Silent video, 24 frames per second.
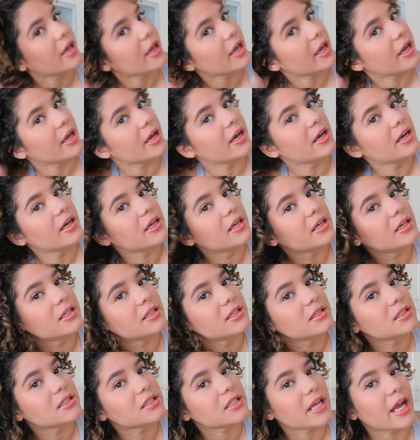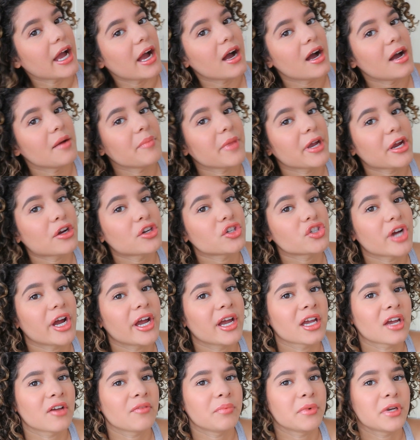And yeah, I'm air
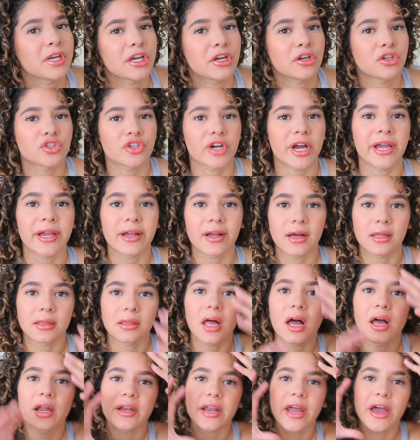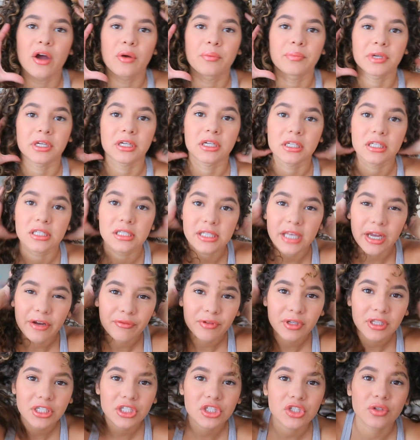drying. I've been air drying a lot now because I
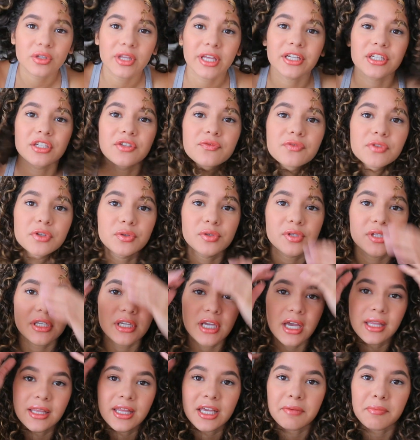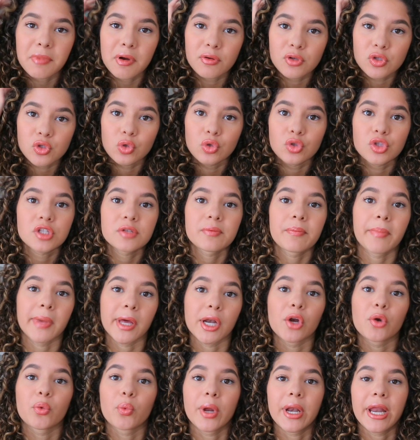really don't like diffusing. I like my results
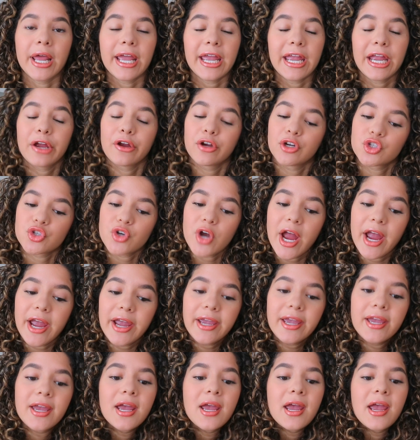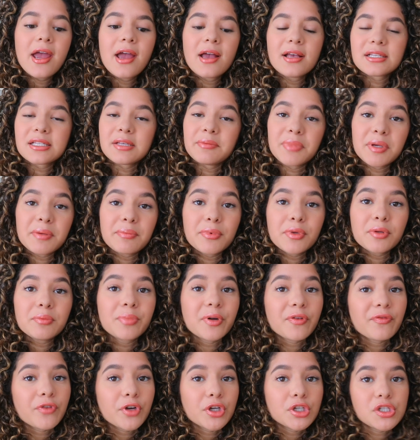better when I air dry. Some people
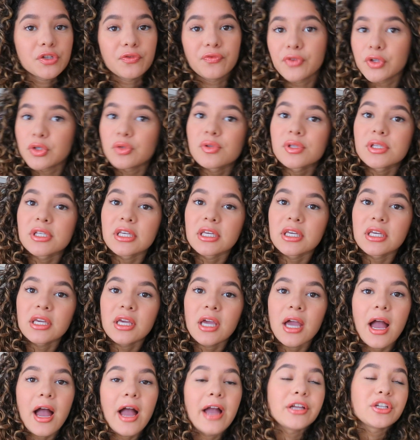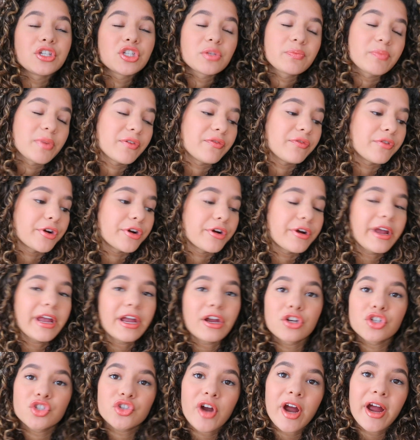prefer diffusing. I just prefer
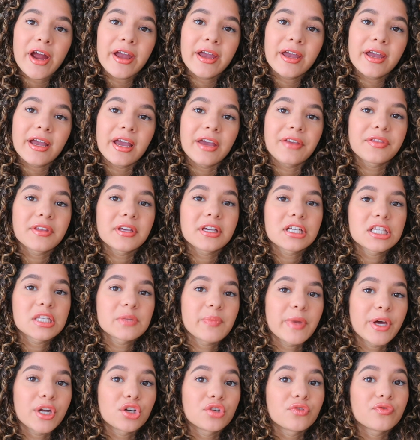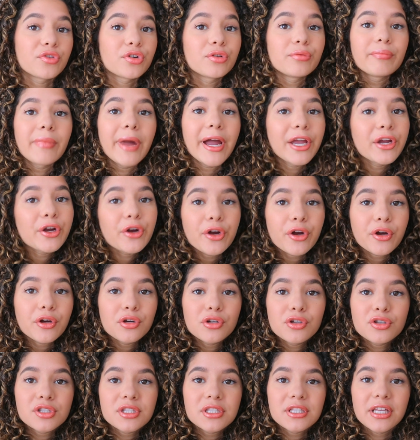air drying. I think it's better for my
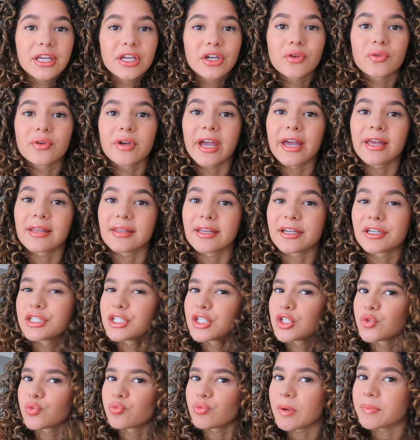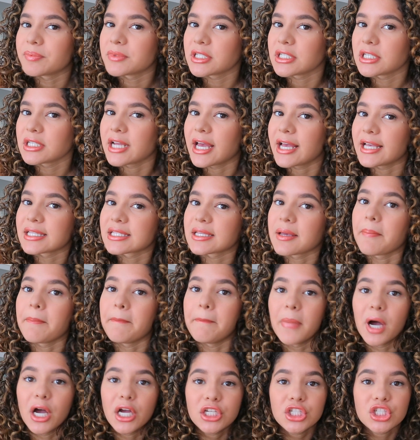curls. They don't get like disrupted as
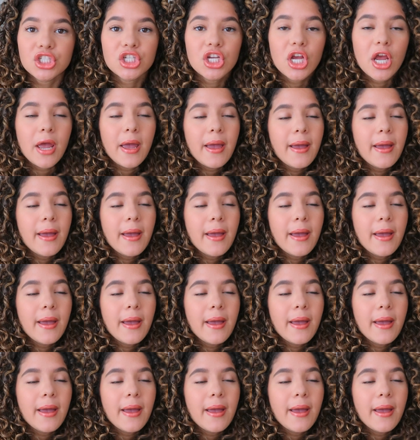much.